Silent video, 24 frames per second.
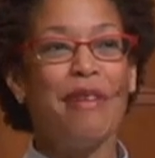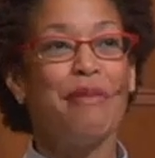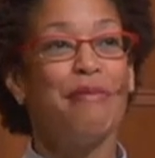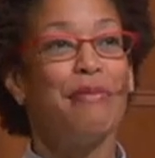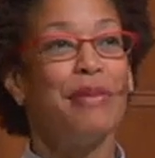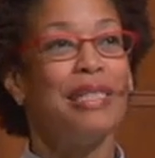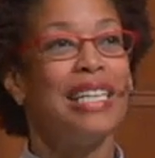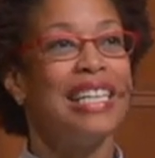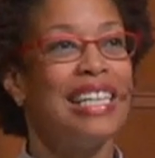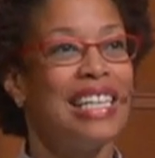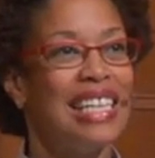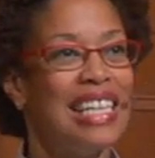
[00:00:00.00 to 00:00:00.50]
and
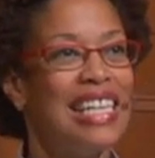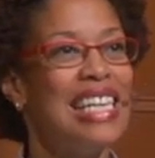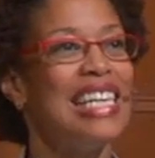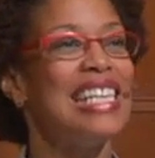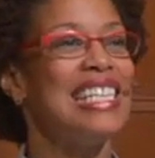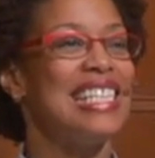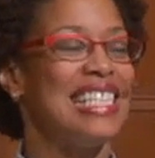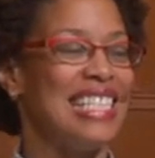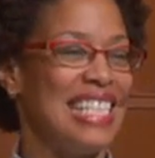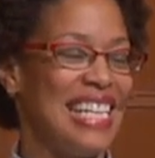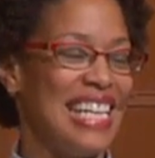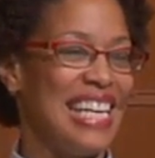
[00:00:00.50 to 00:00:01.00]

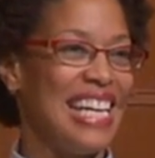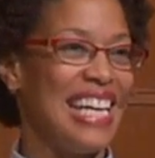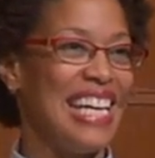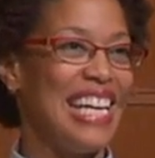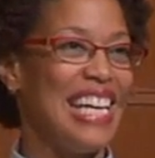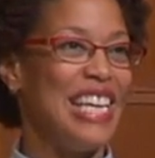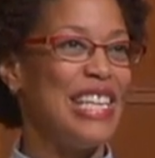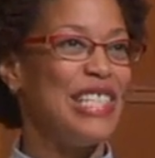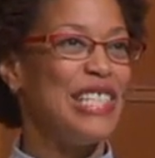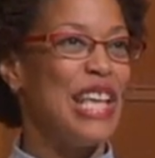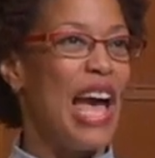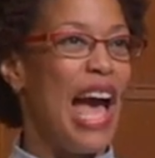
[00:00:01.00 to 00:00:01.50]
pleasing
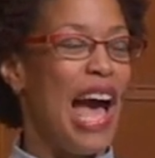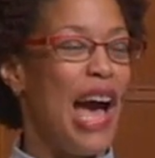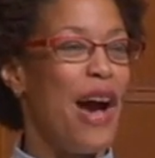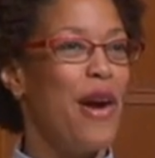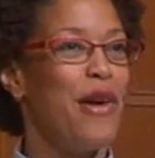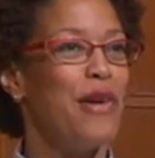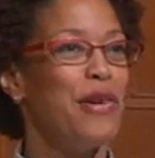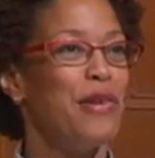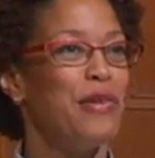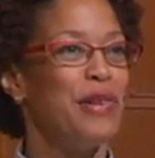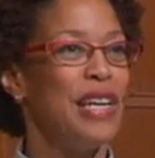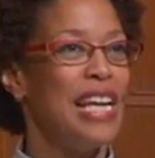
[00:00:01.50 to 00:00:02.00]
is
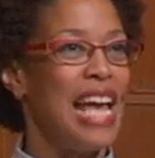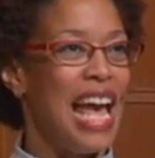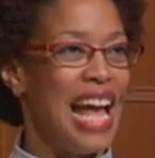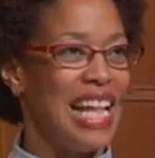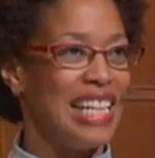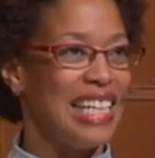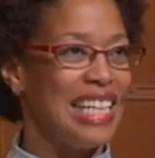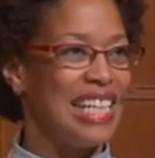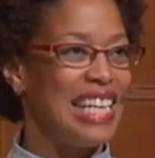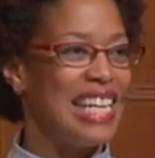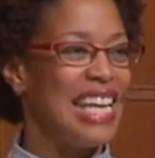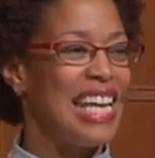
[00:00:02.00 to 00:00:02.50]
our
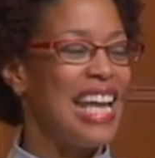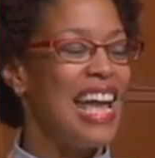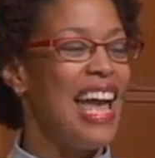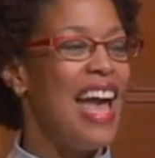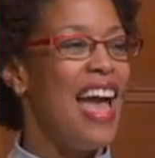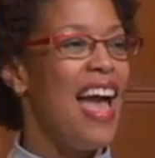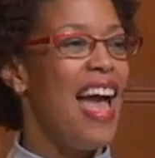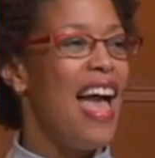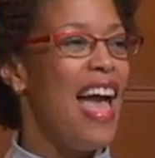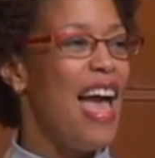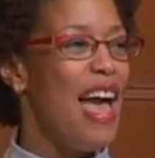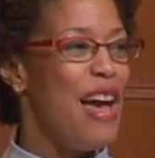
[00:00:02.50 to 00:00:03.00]
reality
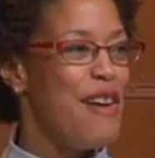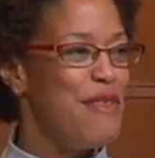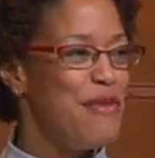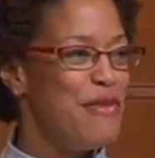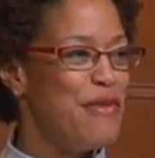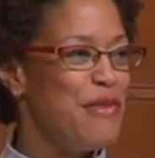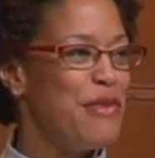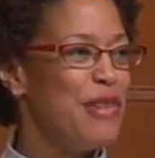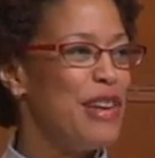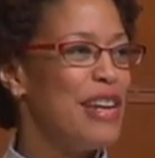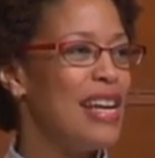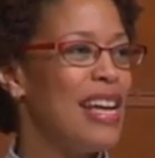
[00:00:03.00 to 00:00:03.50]

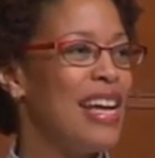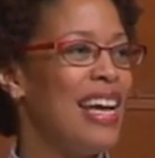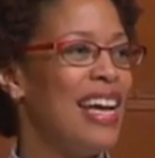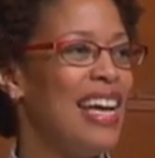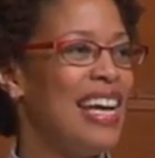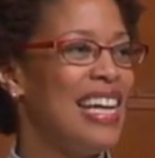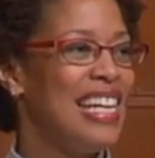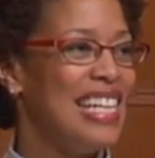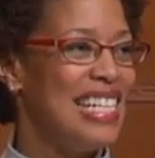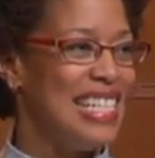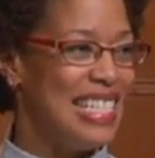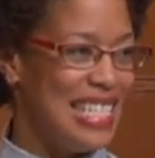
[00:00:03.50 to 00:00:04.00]
every
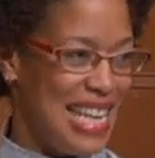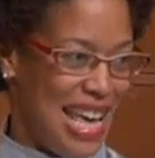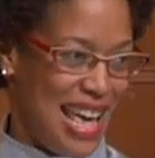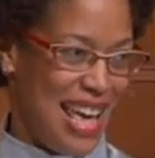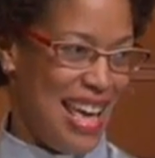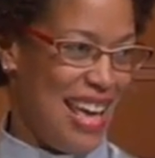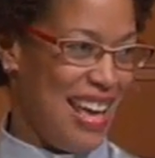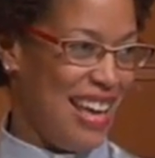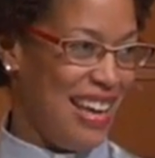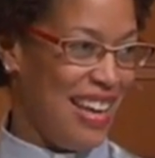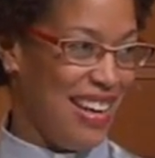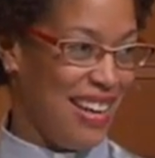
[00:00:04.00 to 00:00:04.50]

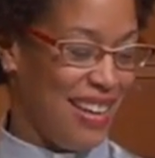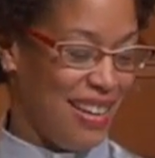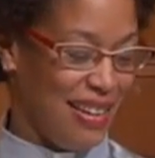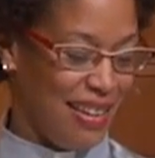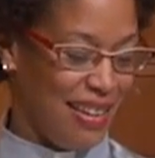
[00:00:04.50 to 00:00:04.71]
day.